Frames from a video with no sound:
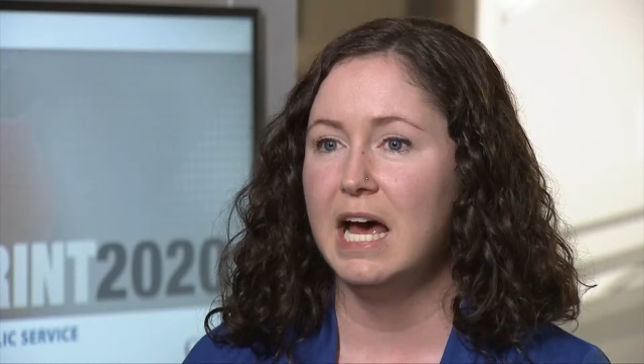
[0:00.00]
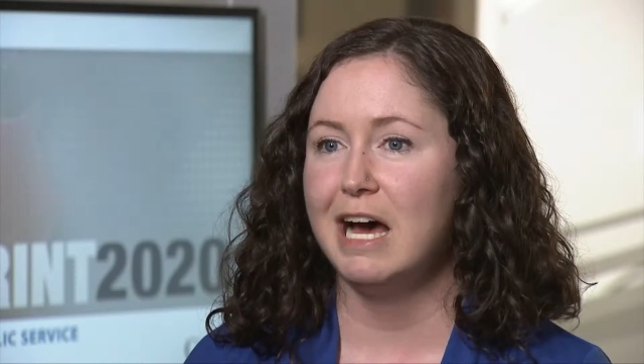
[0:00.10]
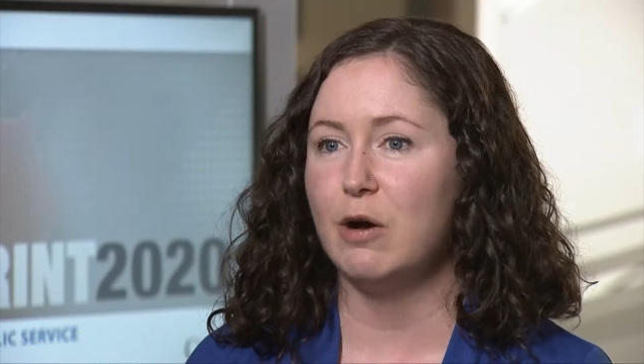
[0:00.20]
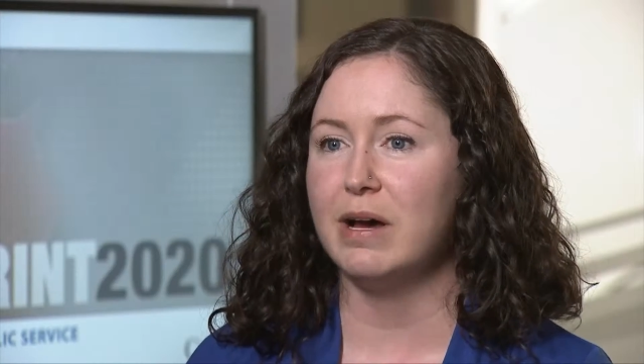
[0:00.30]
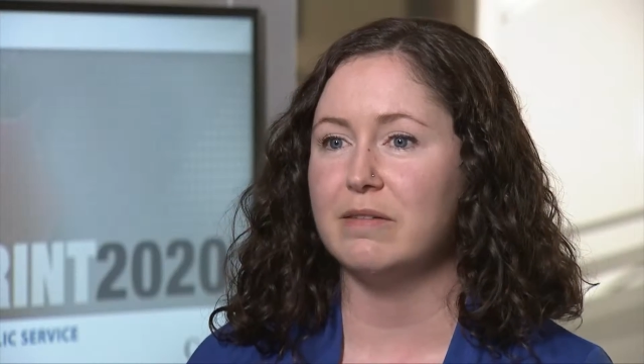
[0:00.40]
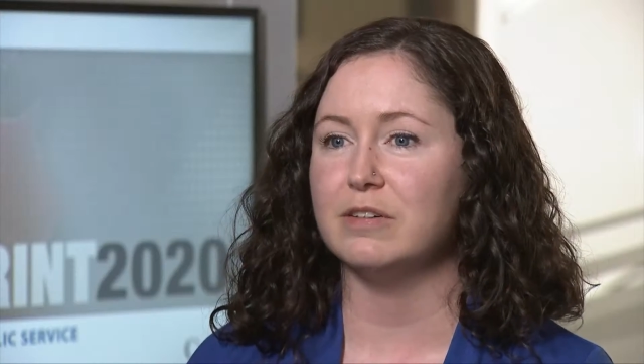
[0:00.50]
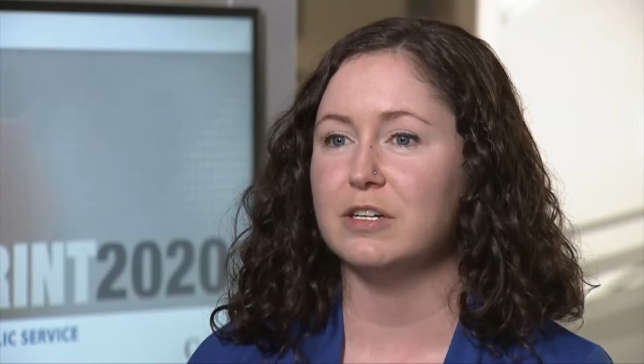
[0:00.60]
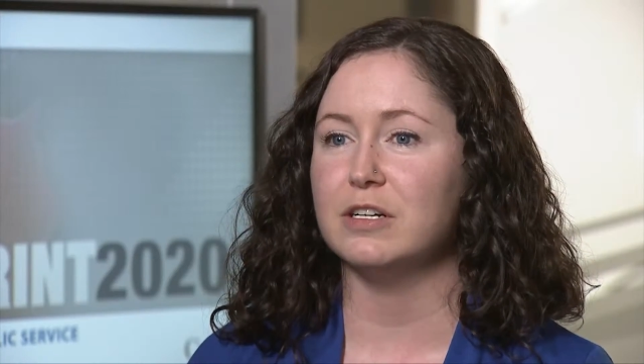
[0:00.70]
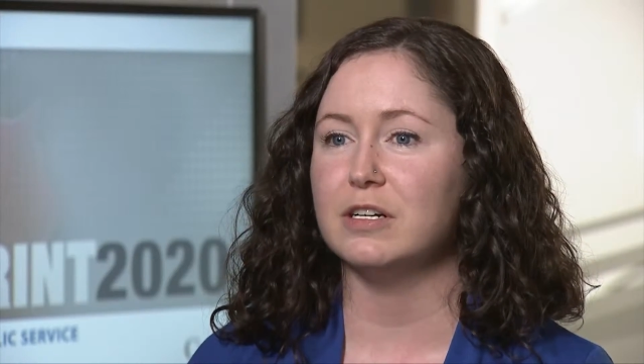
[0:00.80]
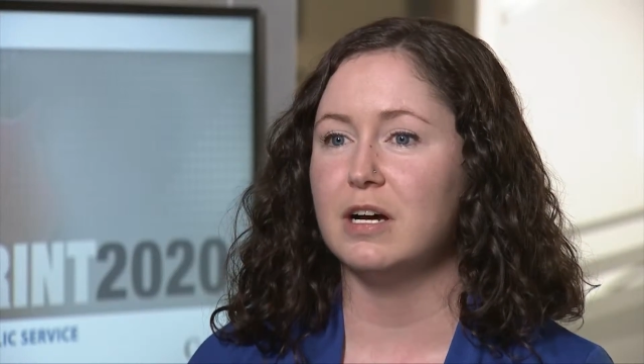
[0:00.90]

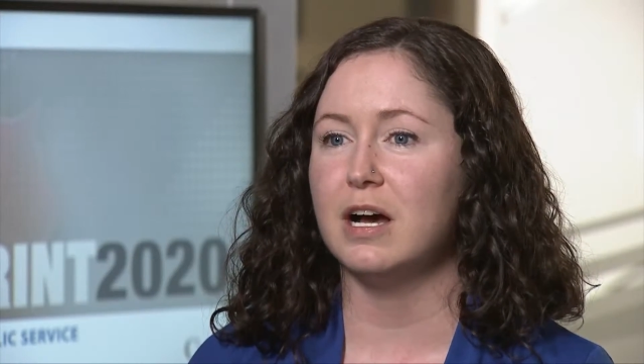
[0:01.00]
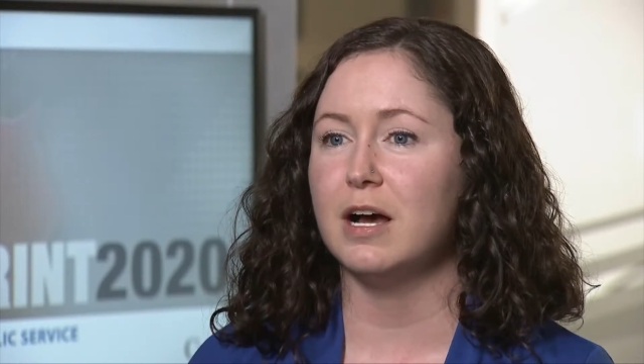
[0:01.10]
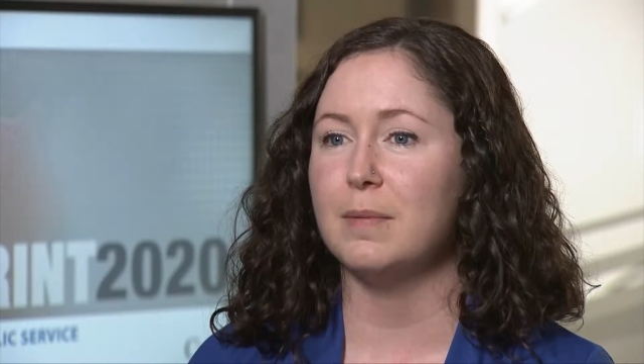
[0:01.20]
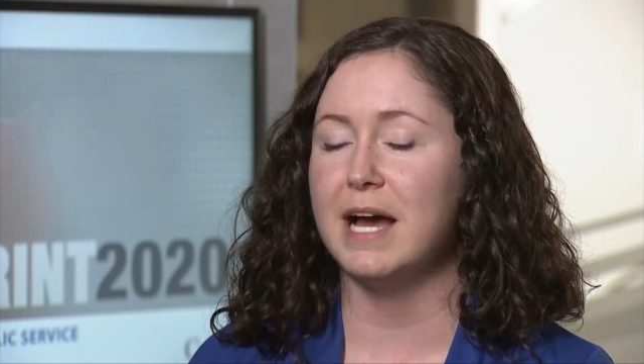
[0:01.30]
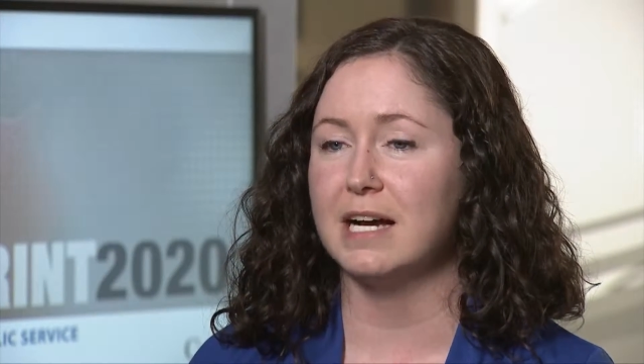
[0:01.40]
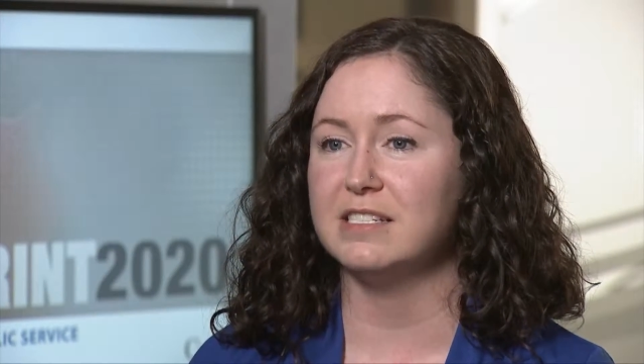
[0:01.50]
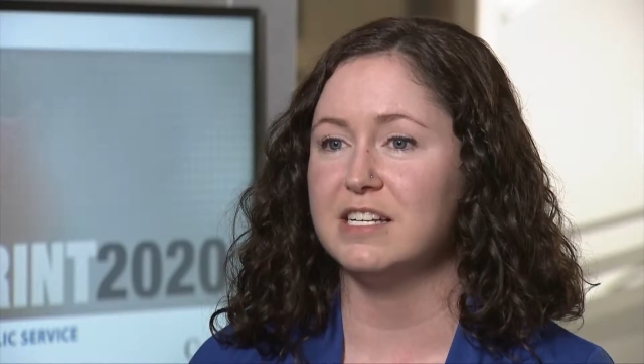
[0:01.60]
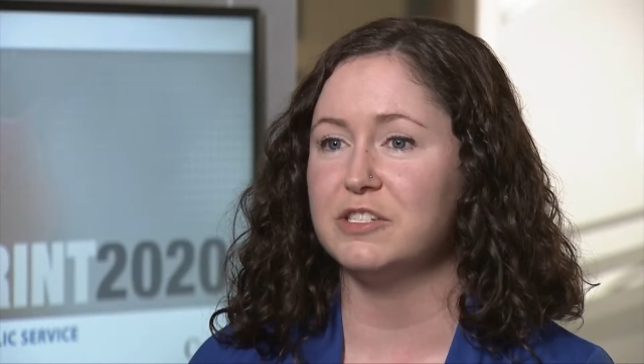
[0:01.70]
However, access